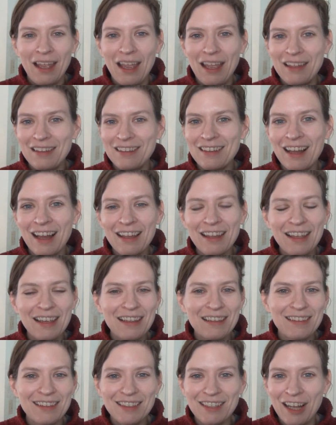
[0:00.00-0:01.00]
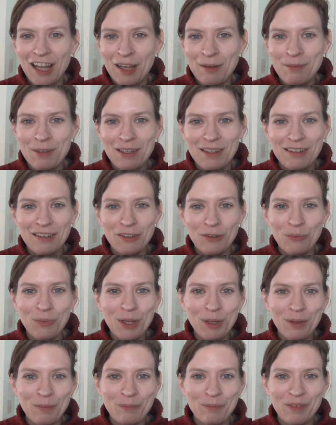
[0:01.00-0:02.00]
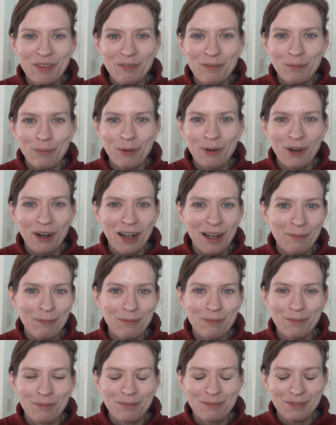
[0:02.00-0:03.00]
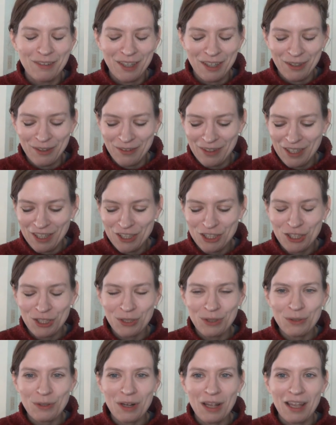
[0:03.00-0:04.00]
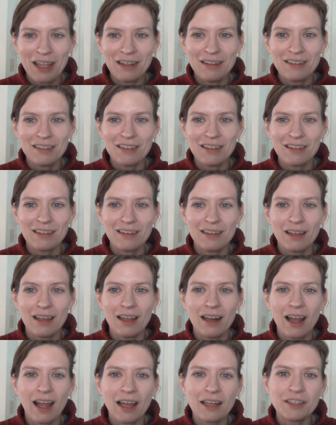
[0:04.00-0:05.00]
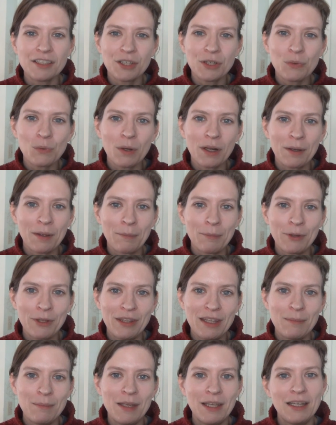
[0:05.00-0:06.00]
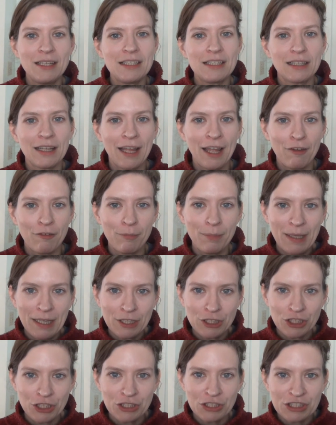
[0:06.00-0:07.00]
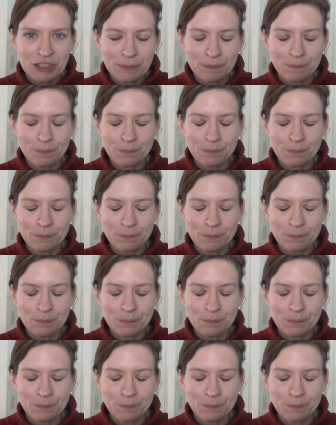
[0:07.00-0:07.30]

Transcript: It's not like it's a time-consuming issue. It's just that I don't want to put them in until I have pictures.